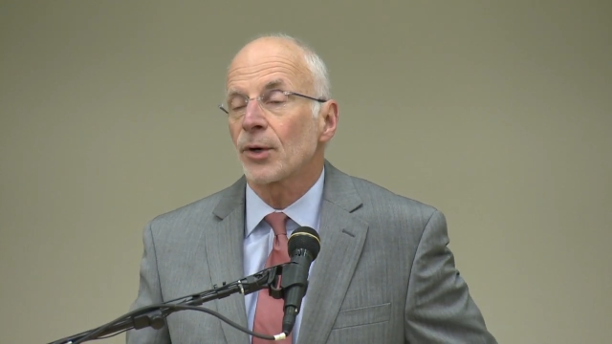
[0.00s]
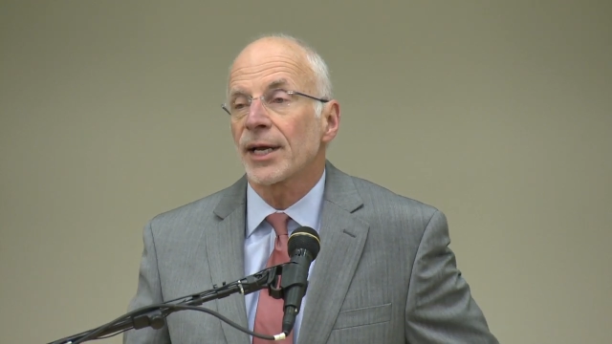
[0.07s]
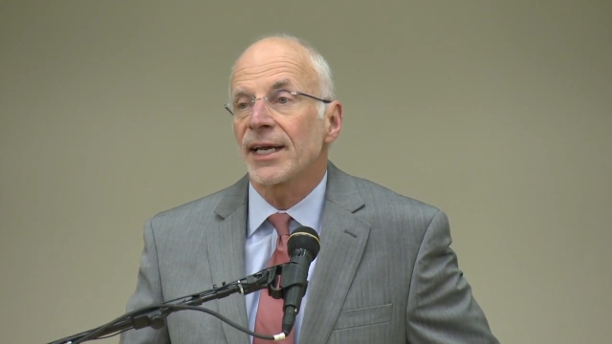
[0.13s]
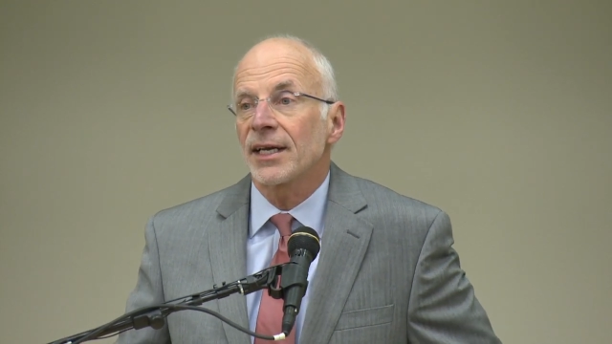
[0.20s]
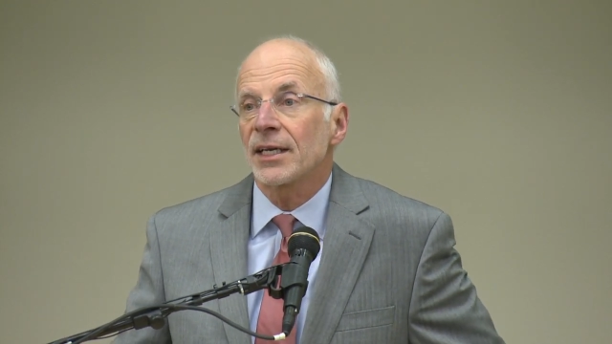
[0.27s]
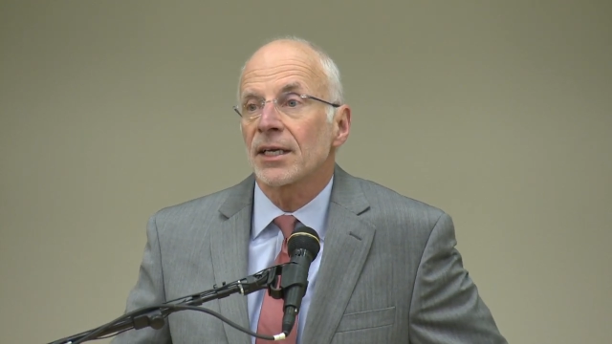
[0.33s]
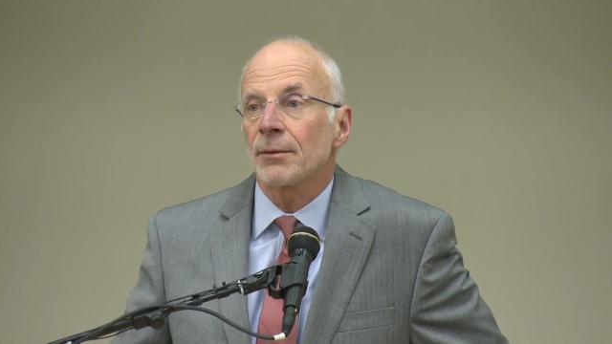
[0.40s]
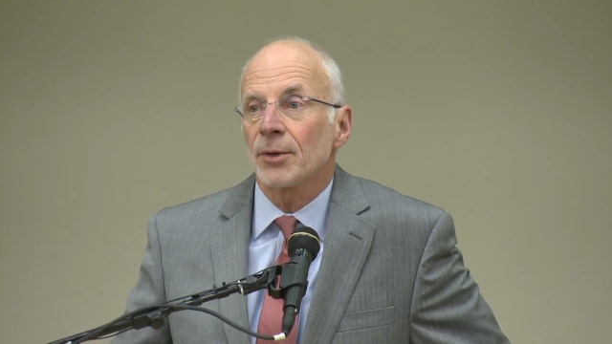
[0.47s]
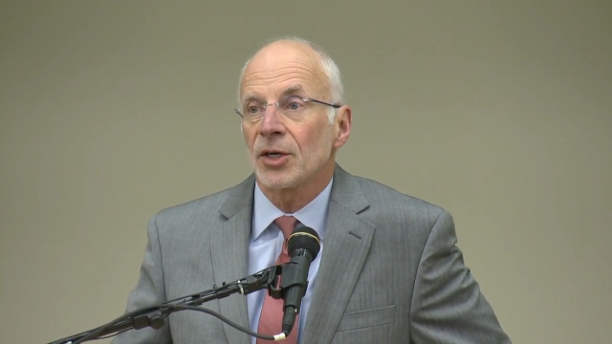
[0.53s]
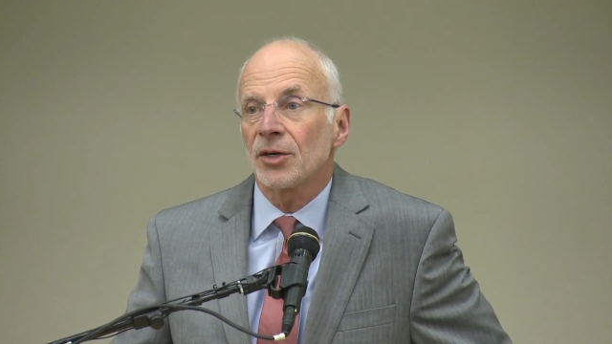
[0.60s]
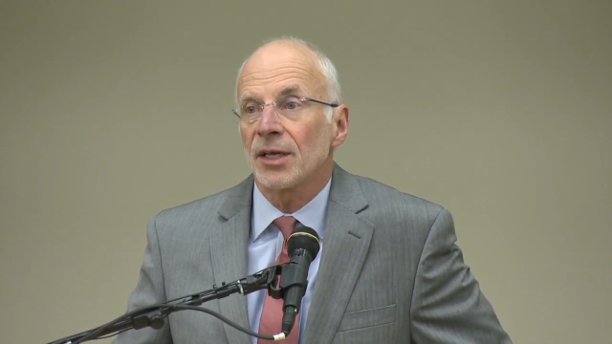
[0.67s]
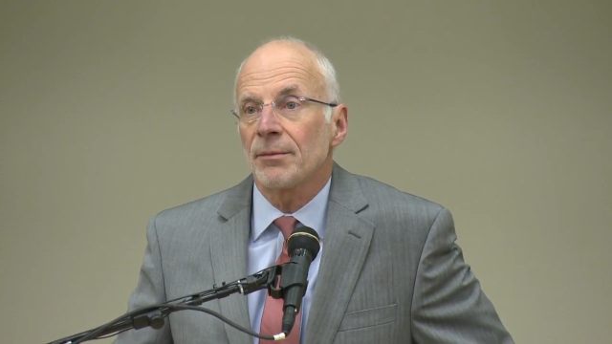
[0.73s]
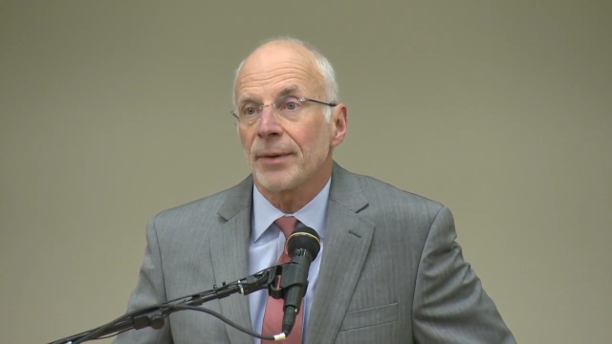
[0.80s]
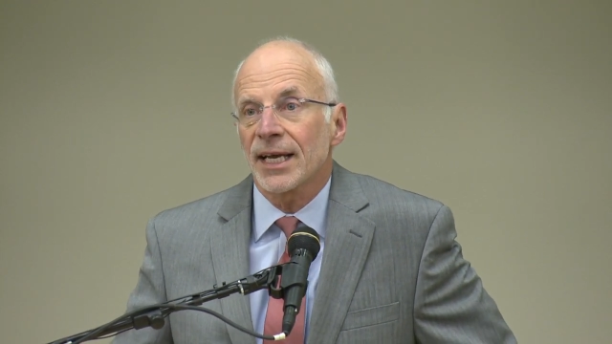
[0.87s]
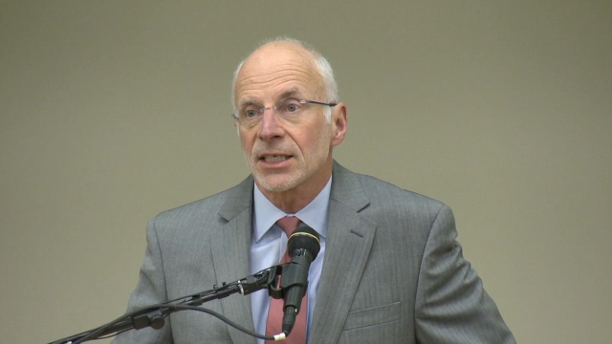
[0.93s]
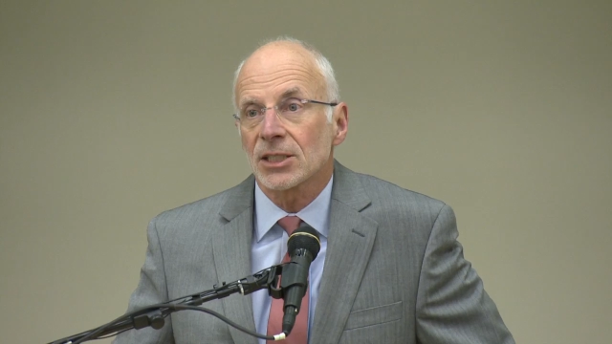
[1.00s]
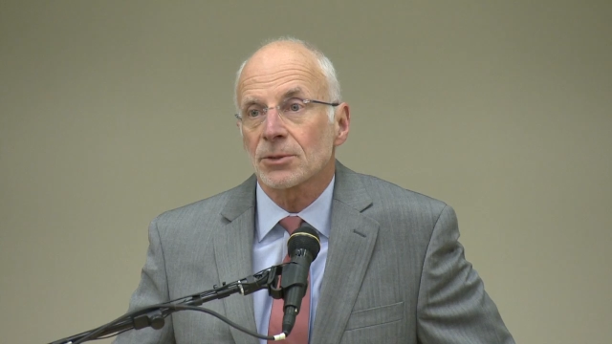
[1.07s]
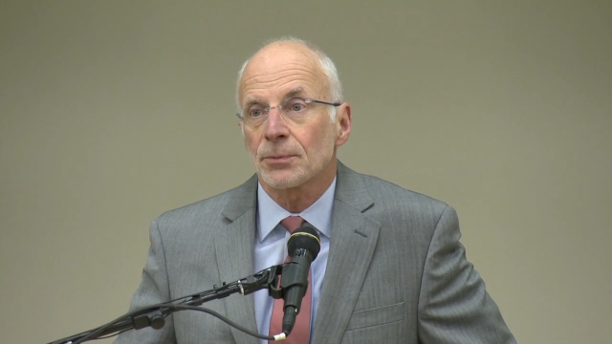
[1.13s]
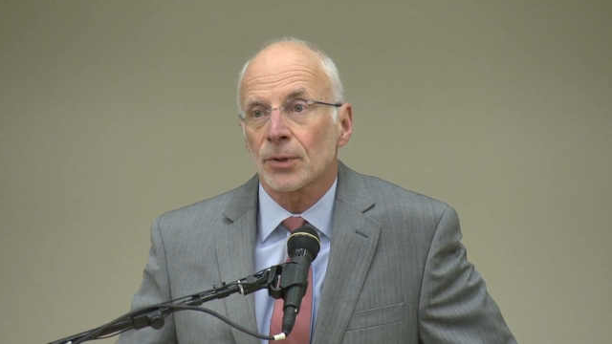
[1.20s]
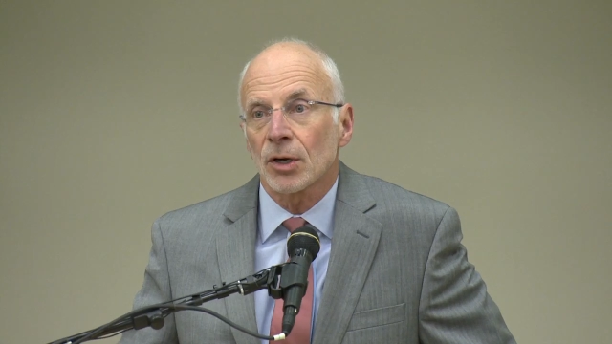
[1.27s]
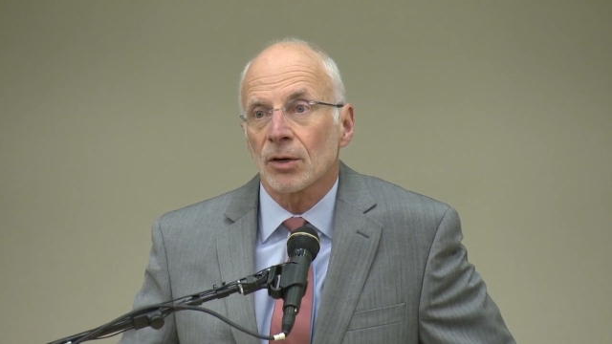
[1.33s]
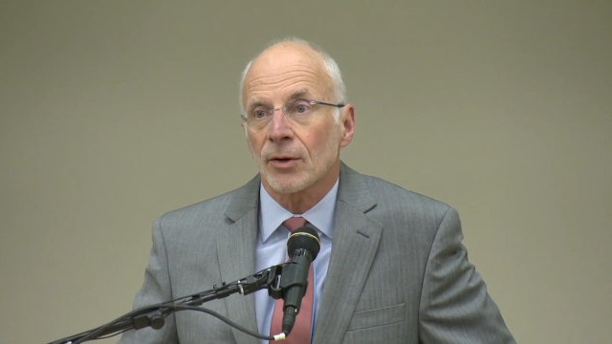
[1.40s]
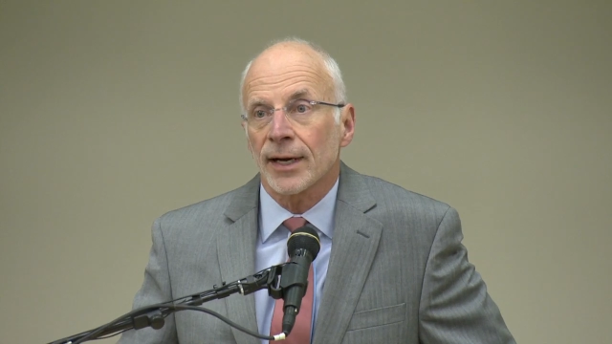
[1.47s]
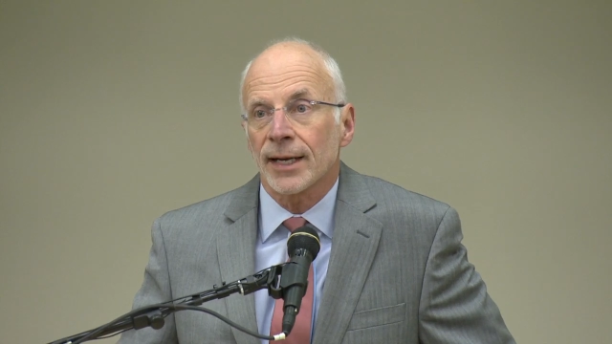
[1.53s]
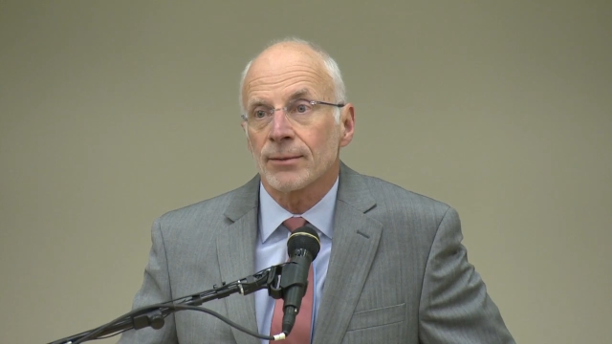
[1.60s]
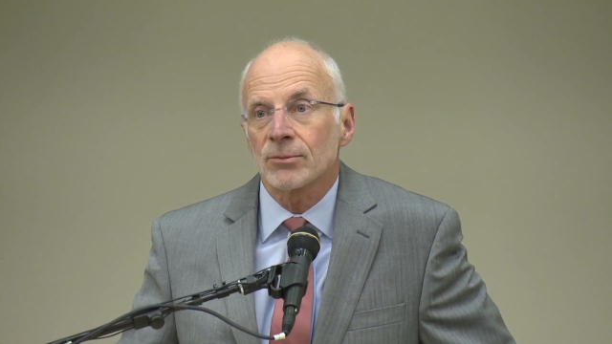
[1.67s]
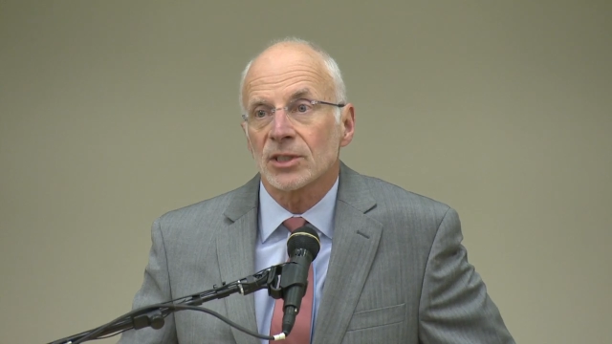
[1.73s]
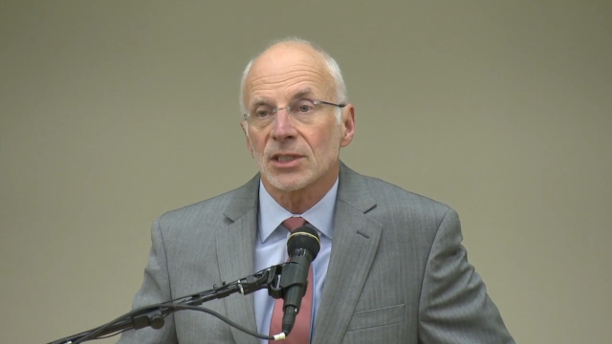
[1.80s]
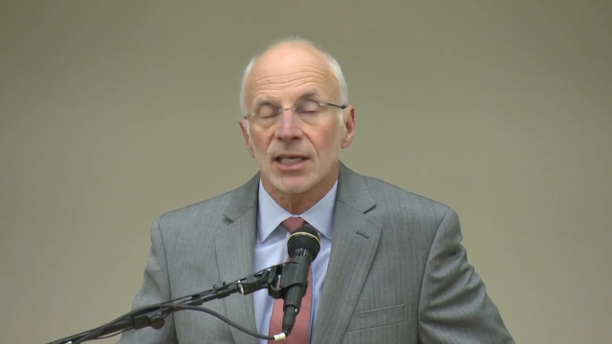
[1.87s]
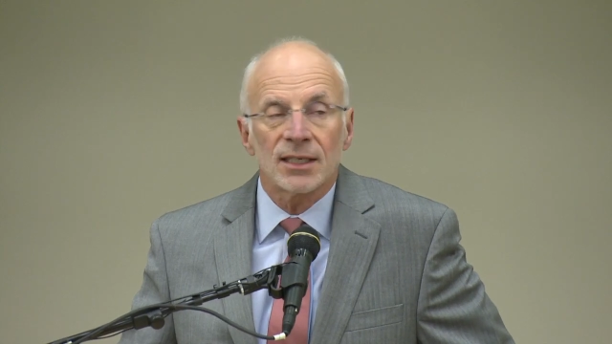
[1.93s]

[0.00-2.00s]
bringing community based programs